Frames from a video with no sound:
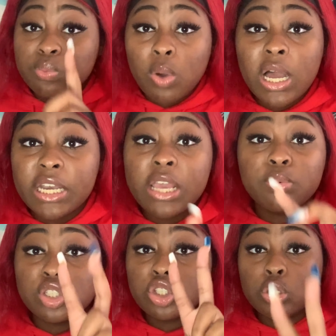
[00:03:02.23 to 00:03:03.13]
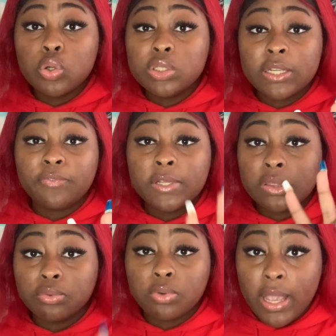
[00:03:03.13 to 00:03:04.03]
one, it was two different
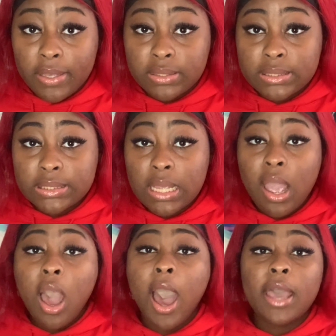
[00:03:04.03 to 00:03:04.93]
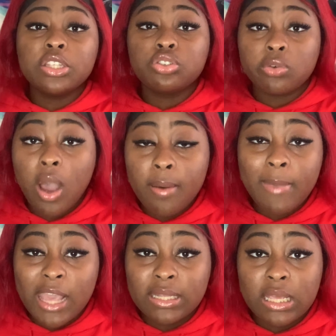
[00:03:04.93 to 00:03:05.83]
threads. I dropped
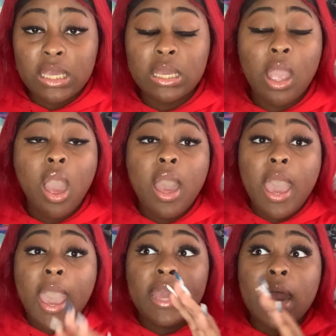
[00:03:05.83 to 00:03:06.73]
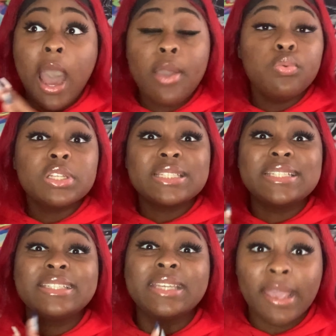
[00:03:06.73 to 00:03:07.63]
my link and I was
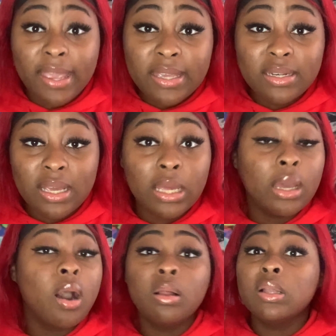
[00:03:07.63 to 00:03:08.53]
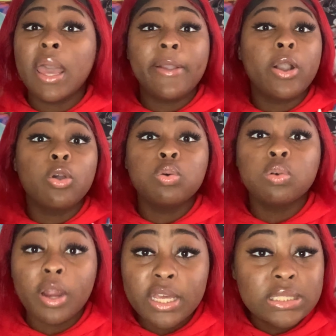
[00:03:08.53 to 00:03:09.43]
gaming like
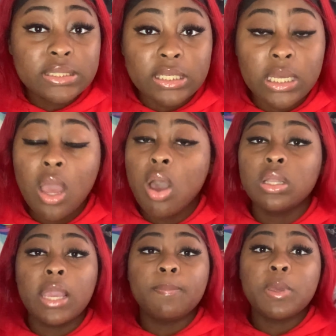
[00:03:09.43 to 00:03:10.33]
crazy. Like